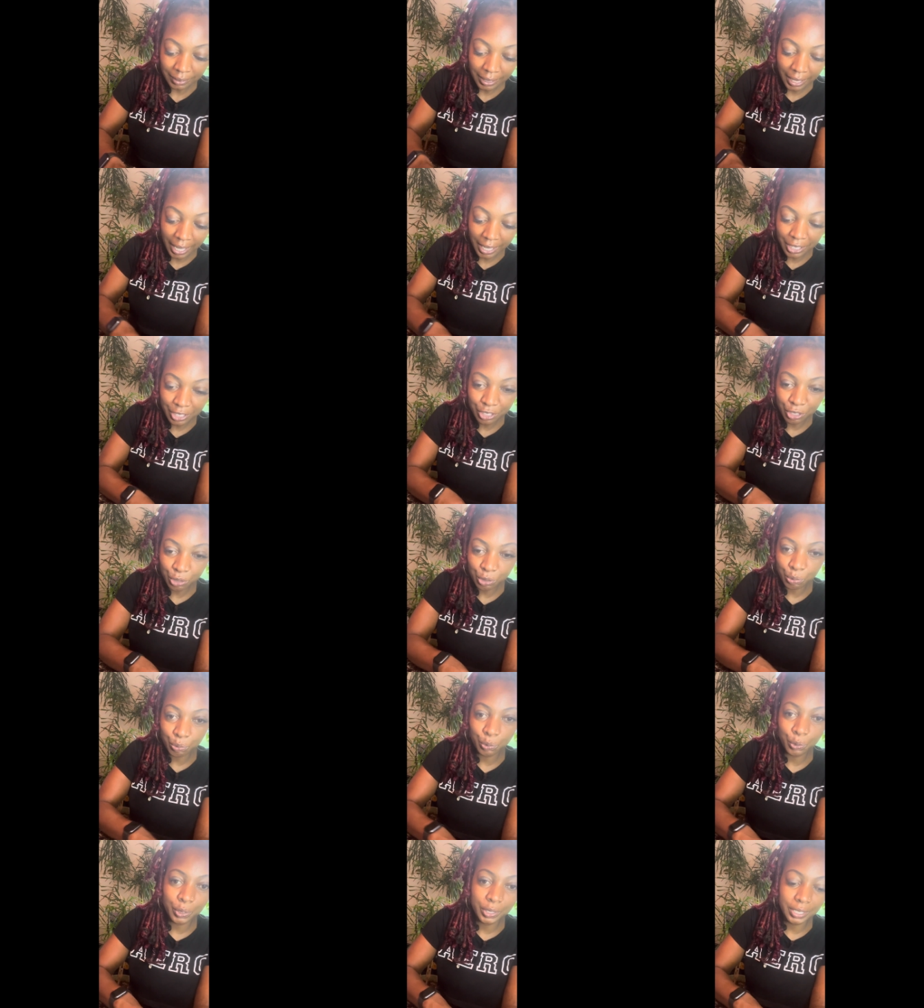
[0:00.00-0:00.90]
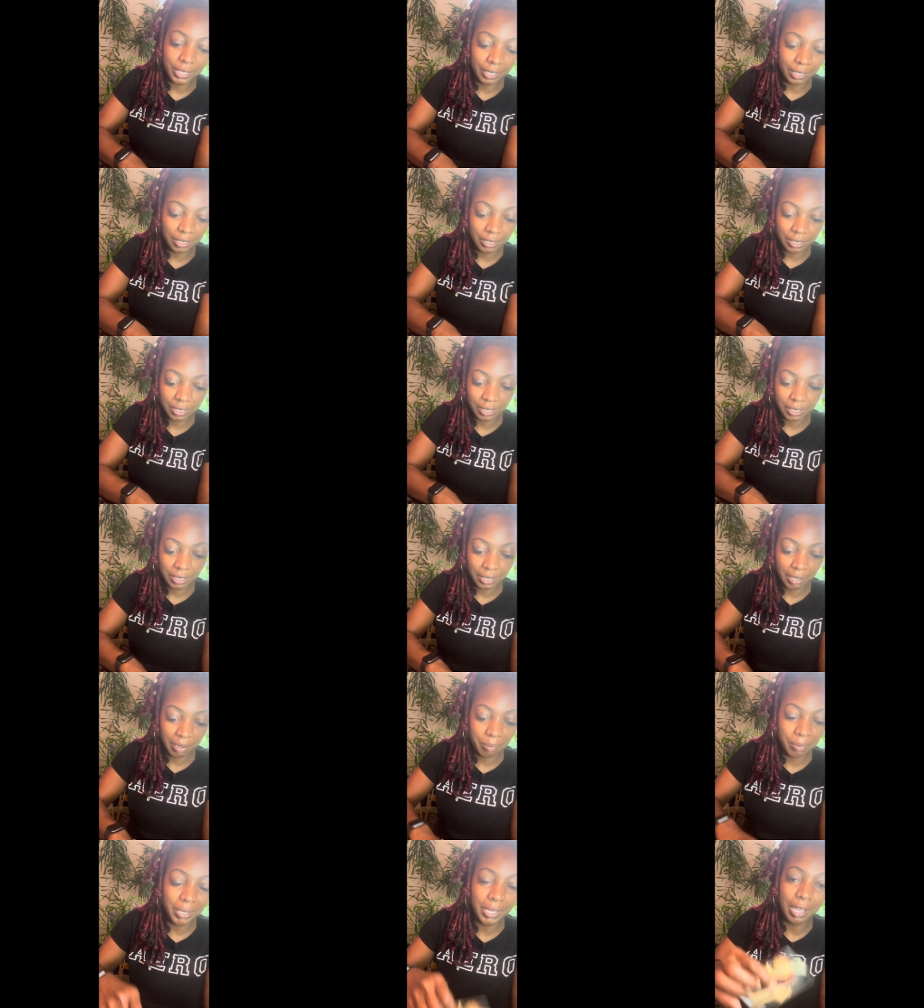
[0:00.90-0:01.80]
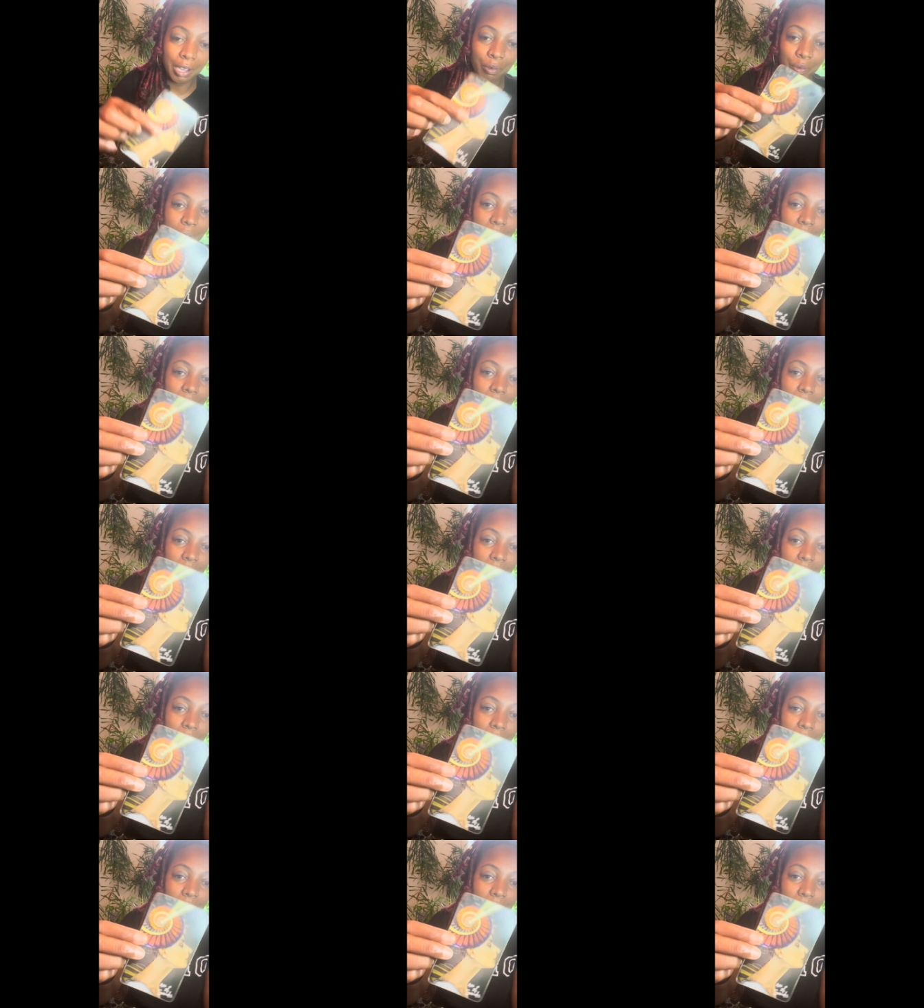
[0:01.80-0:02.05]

Ace of Swords energy coming out